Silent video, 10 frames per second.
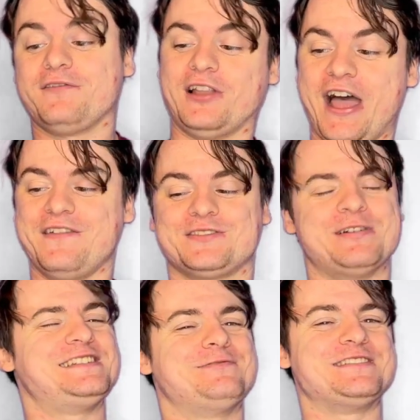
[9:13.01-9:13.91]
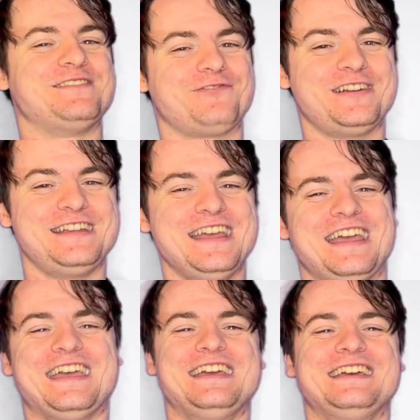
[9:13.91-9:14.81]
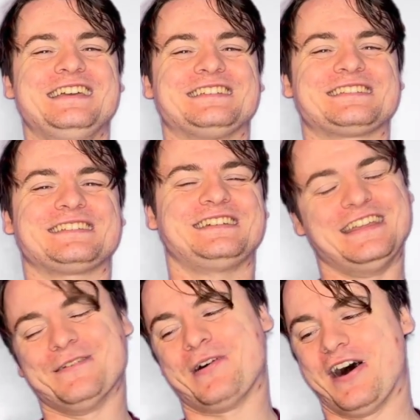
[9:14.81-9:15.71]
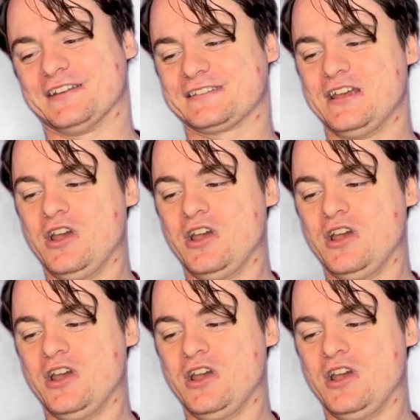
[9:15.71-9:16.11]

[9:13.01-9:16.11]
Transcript: Live 2023 is in the past.